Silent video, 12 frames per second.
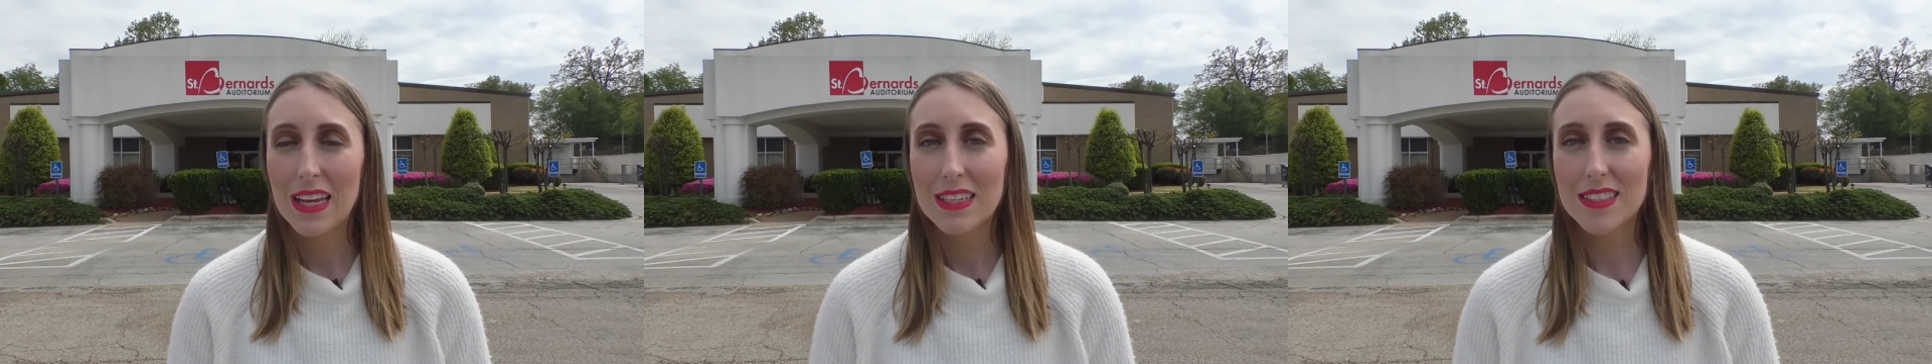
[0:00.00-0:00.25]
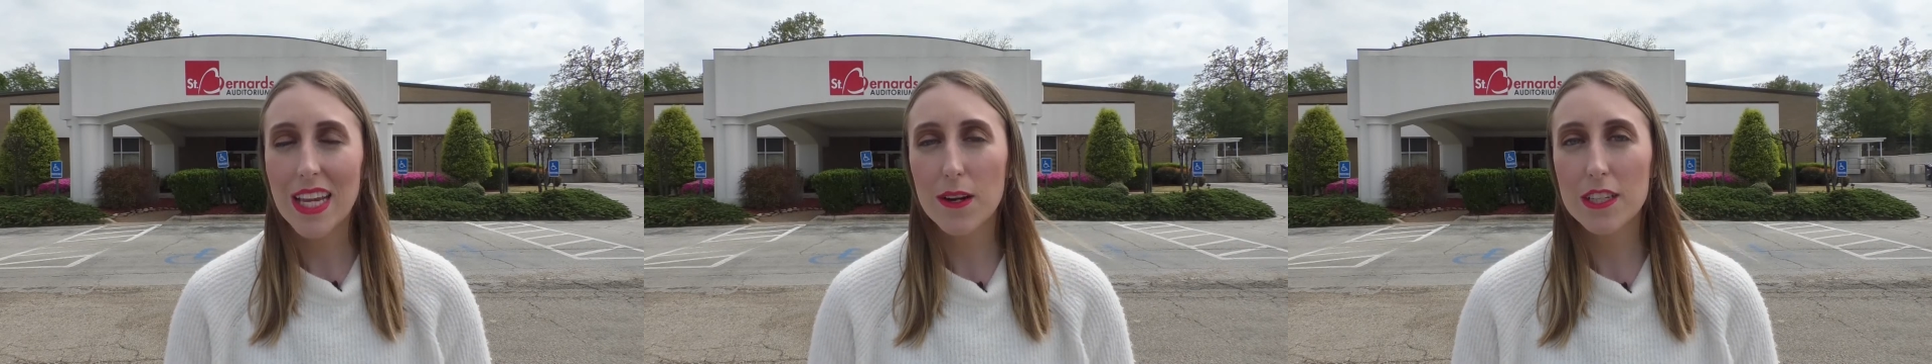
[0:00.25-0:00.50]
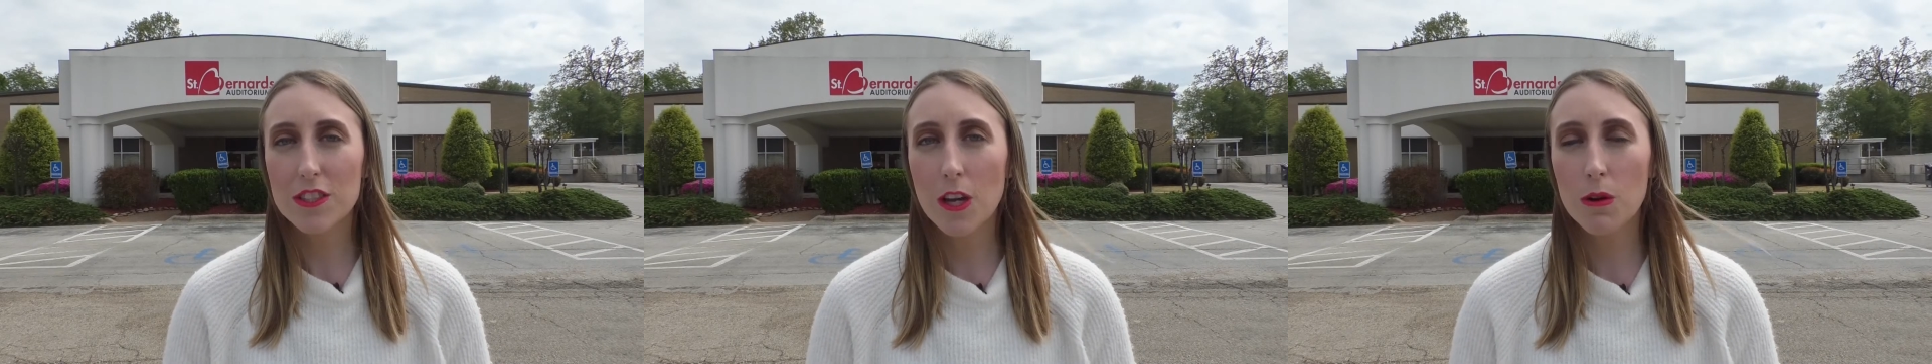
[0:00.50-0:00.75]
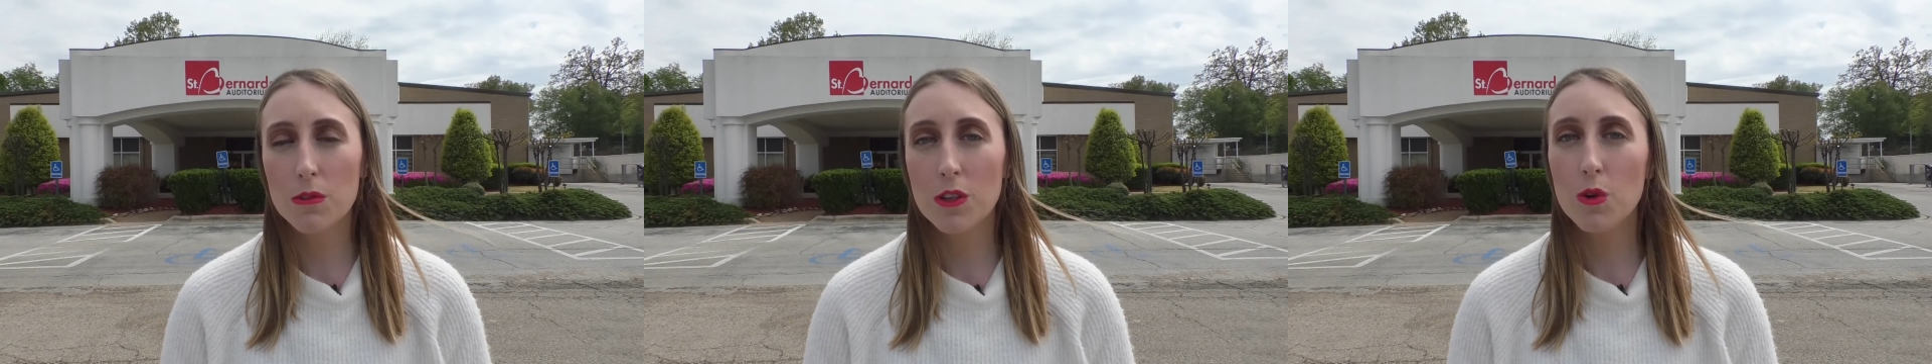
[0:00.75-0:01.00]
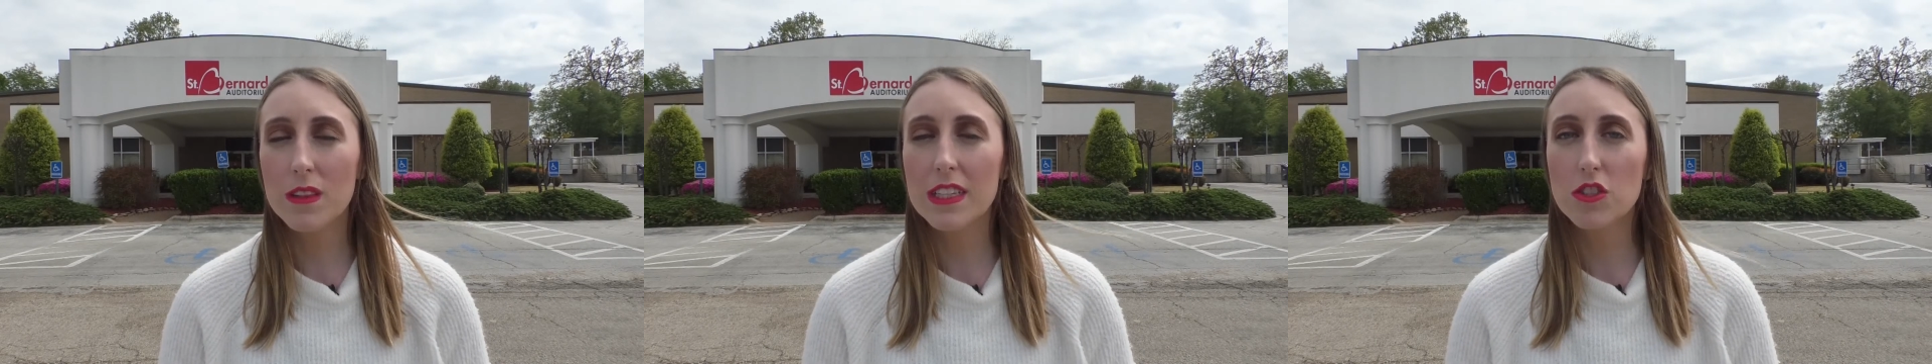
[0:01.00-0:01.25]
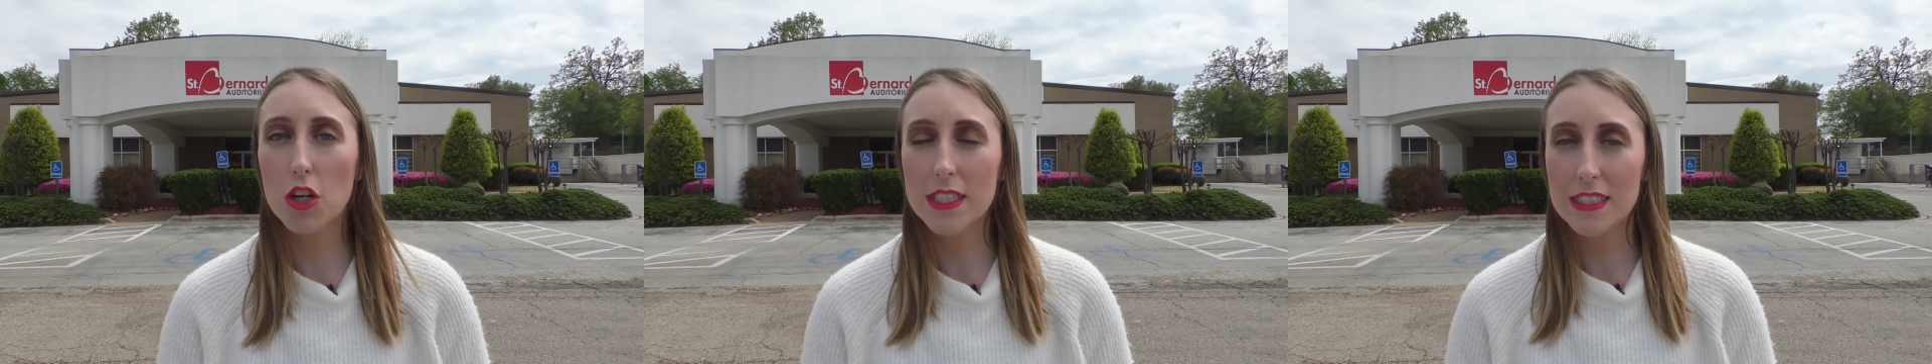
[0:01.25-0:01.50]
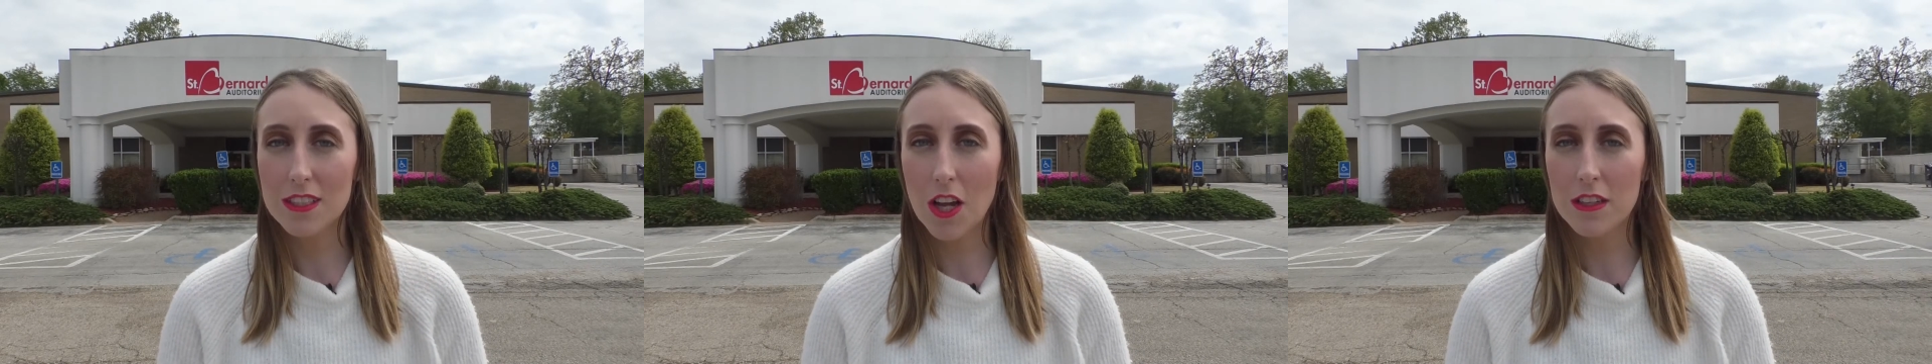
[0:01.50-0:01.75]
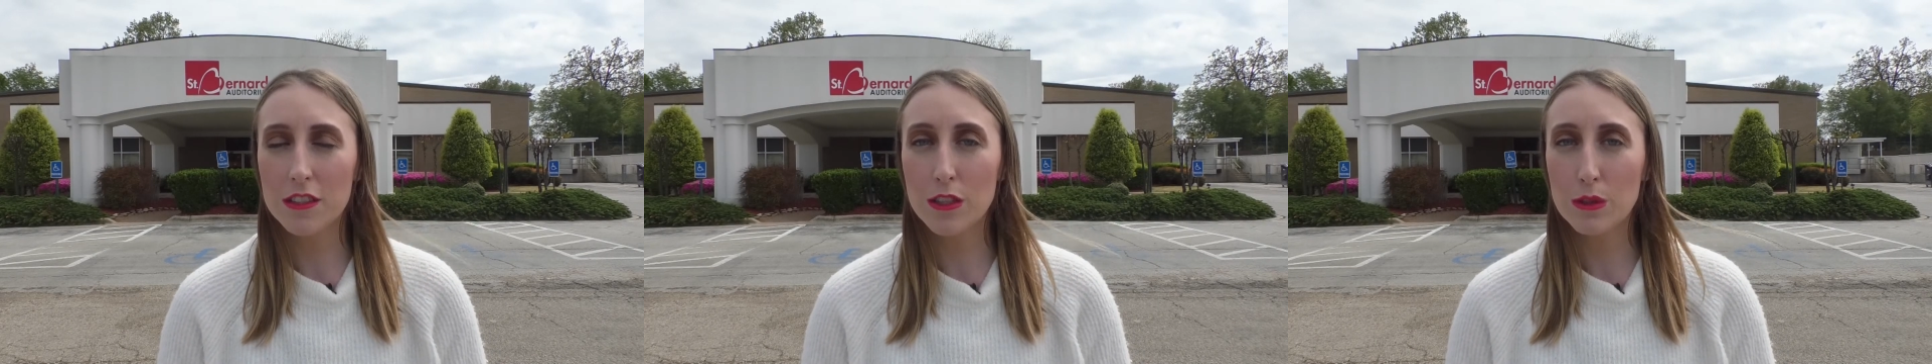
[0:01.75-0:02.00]
Sarah Doe, Northeast
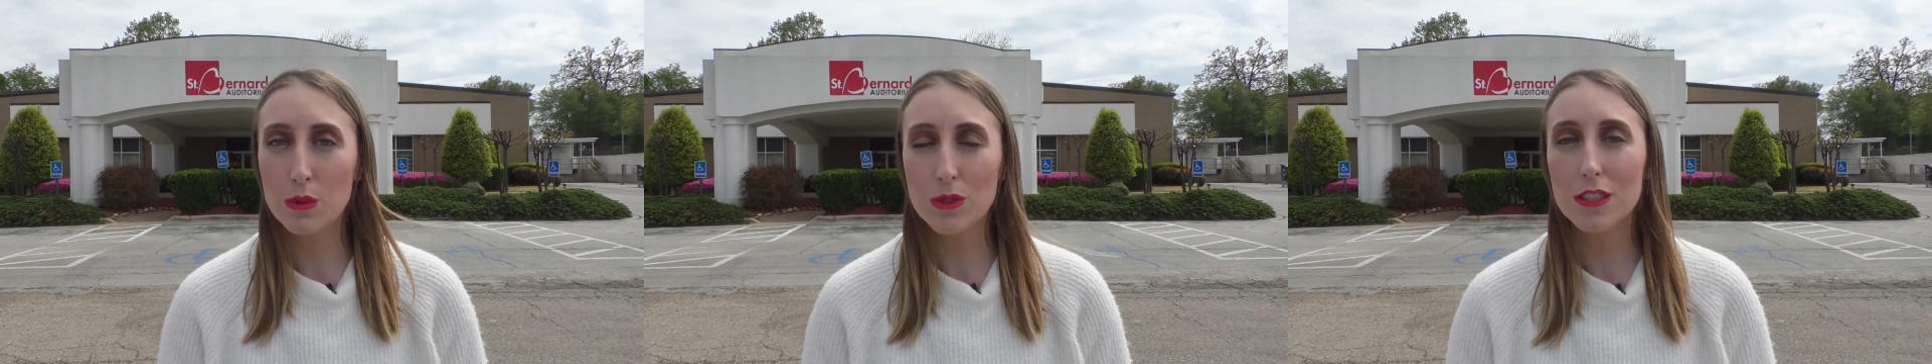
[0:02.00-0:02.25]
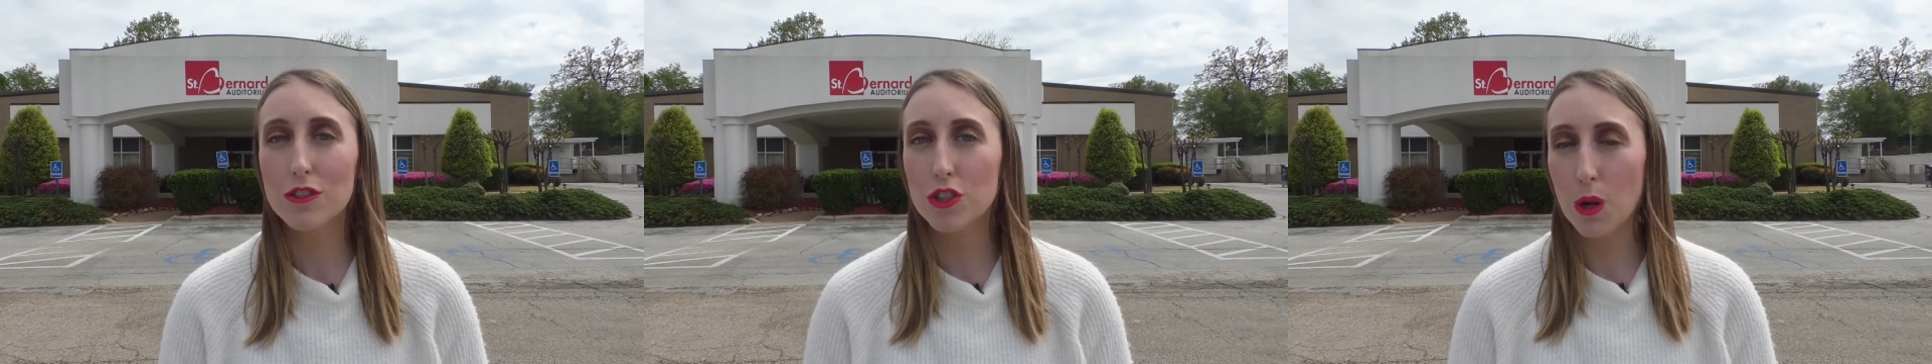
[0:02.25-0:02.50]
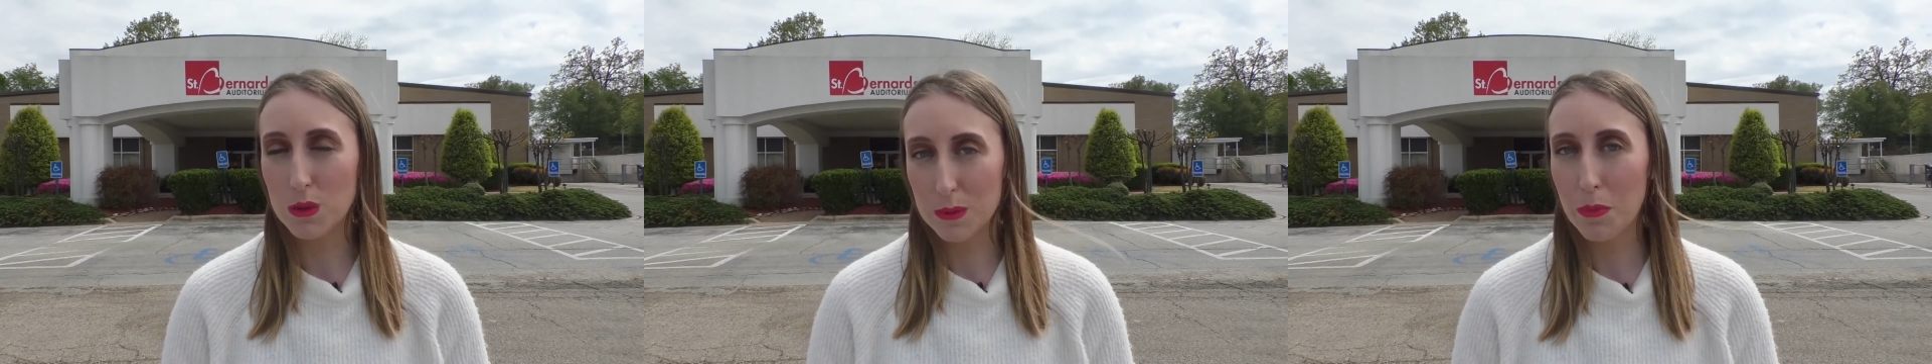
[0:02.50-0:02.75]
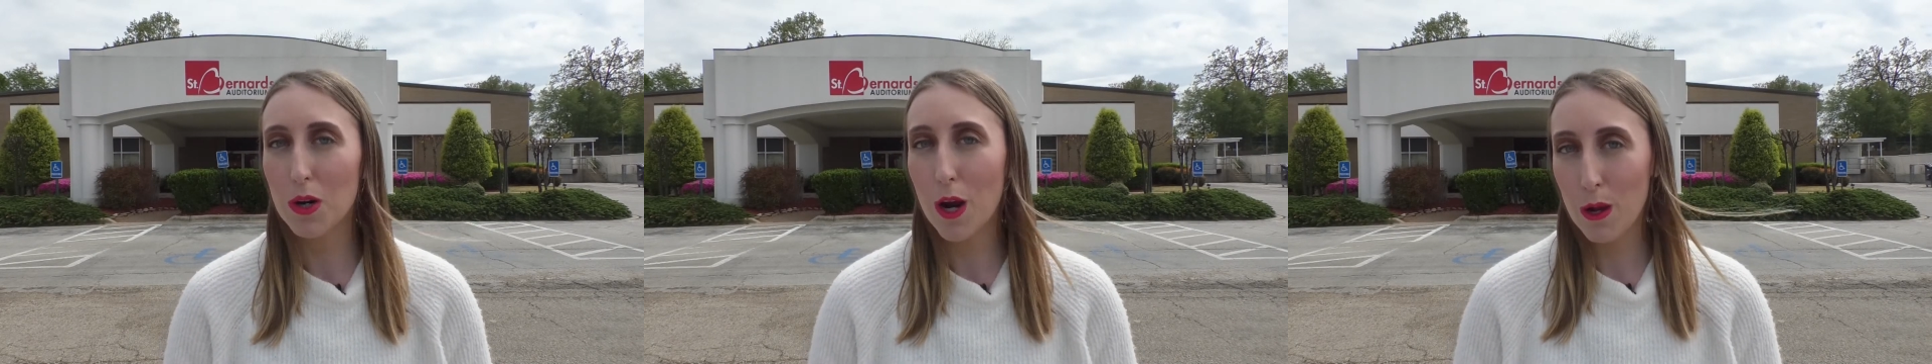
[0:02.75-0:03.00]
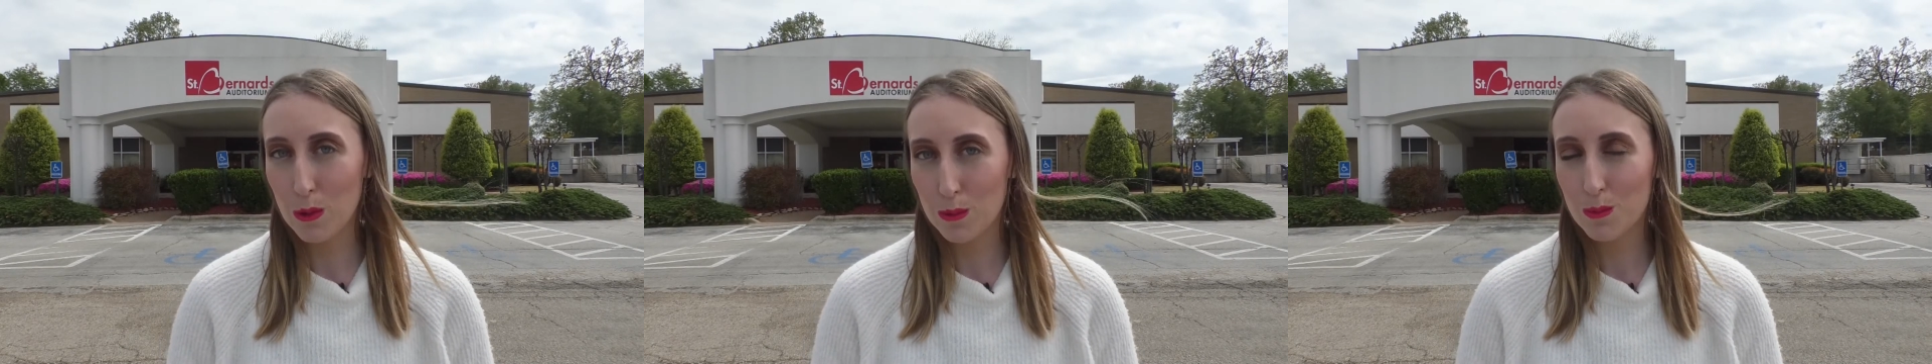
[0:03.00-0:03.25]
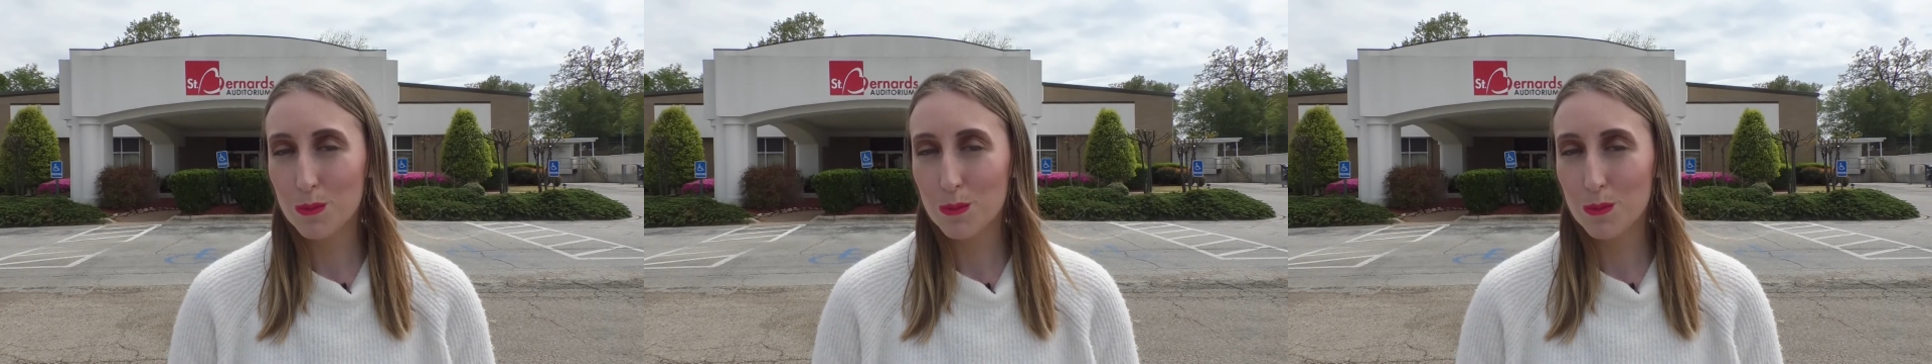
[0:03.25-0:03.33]
Arkansas News, Jonesboro.